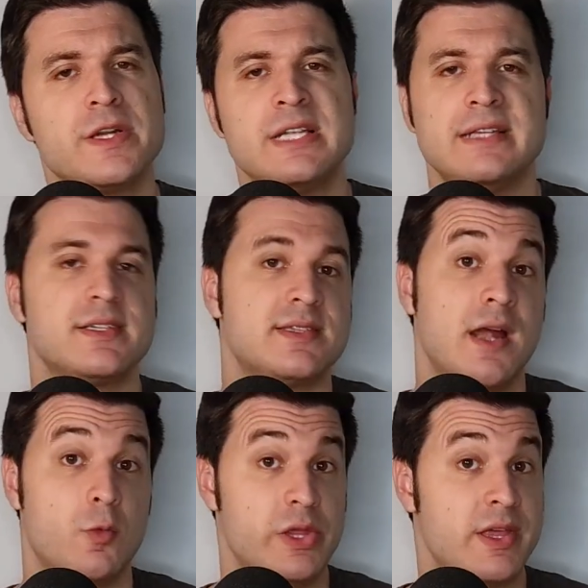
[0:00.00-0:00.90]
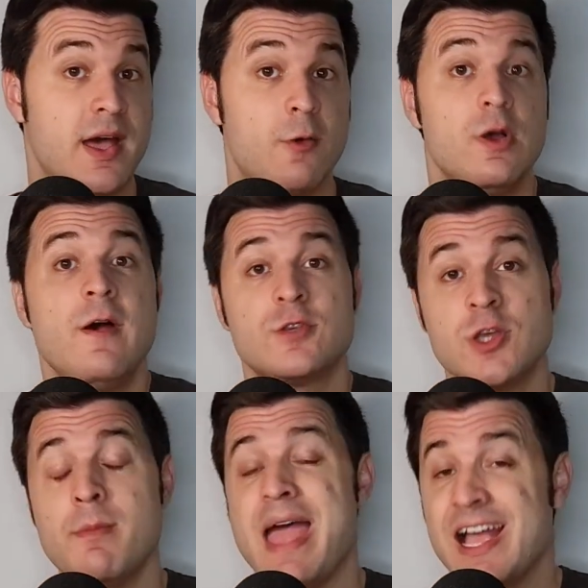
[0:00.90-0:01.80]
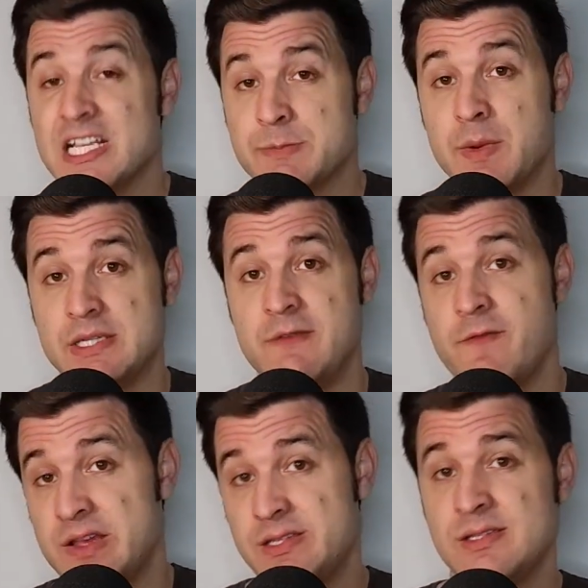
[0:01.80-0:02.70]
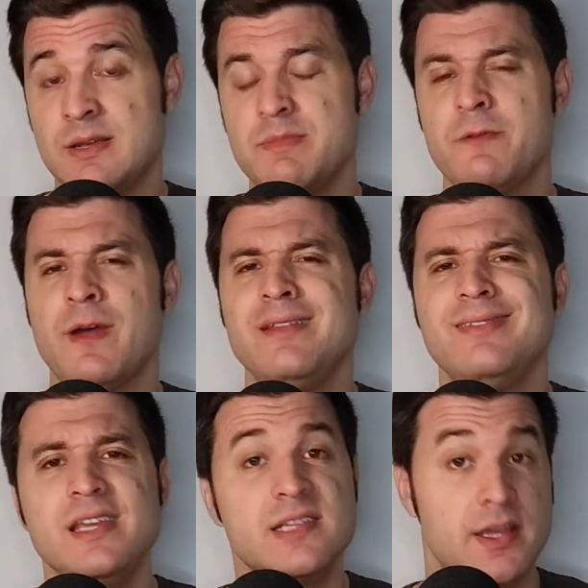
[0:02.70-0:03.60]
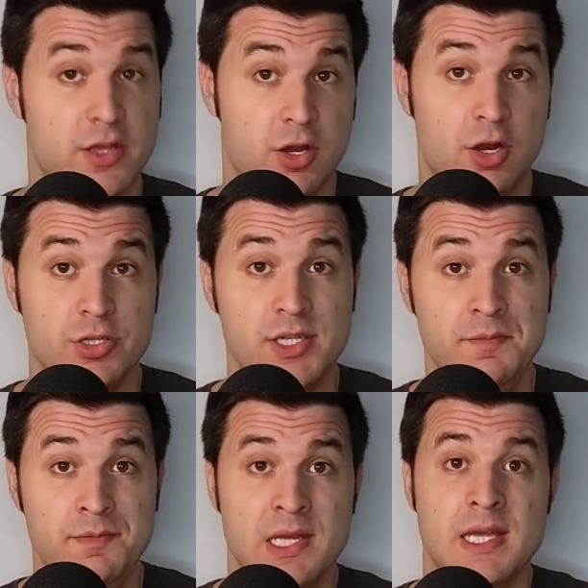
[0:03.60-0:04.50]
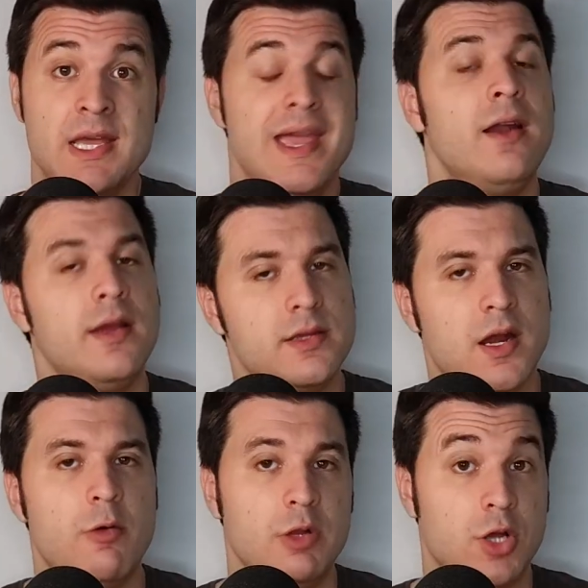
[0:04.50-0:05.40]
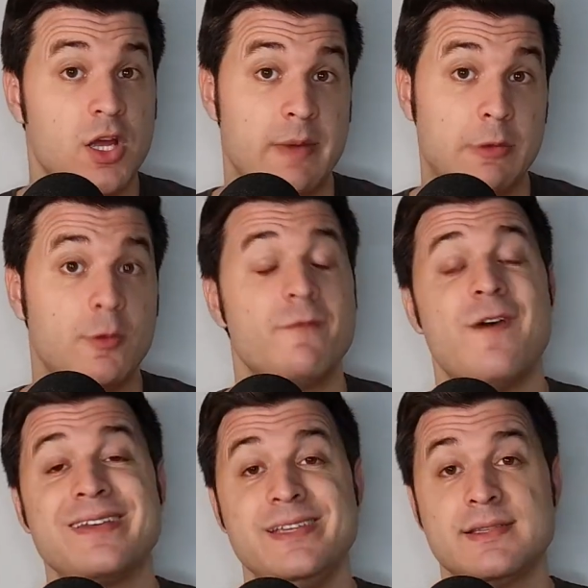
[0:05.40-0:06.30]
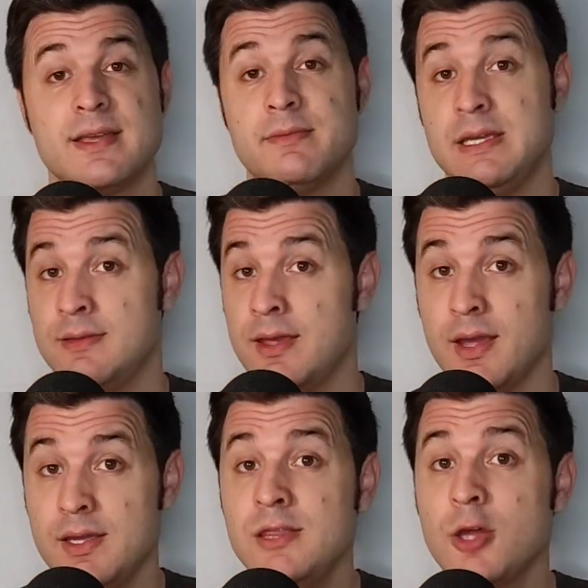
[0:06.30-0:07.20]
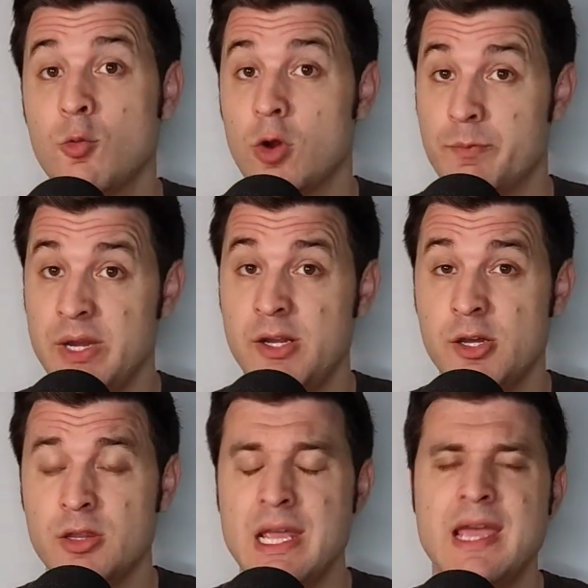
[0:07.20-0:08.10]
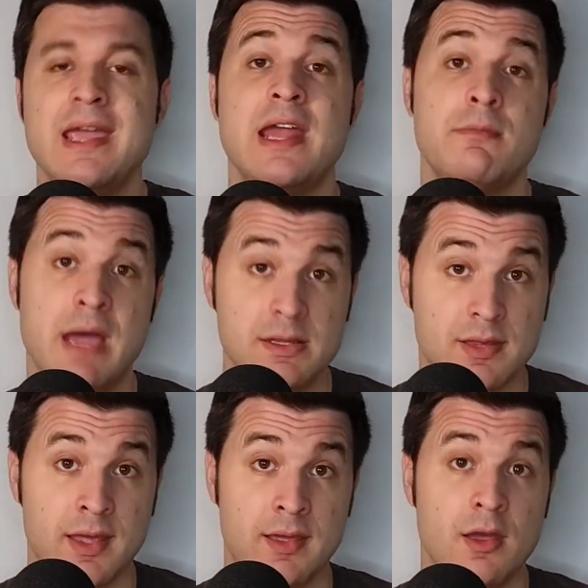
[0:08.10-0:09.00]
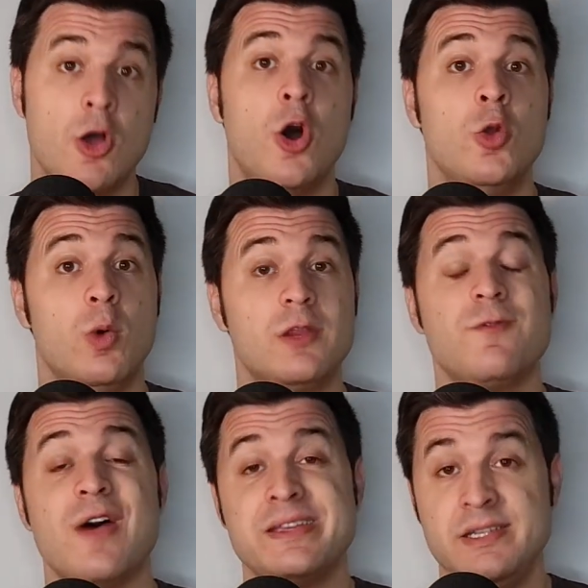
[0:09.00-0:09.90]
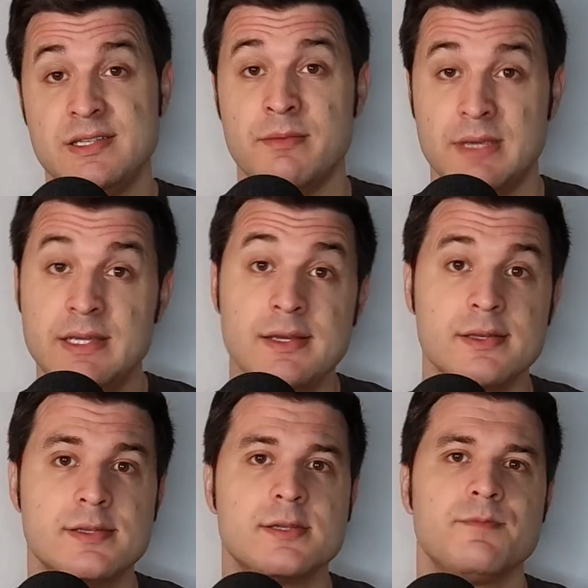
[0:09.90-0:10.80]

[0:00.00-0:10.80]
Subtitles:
let's start with how some experts in fascism define this ideology, and later I will talk about fascism in the interwar period and my take on what fascism is.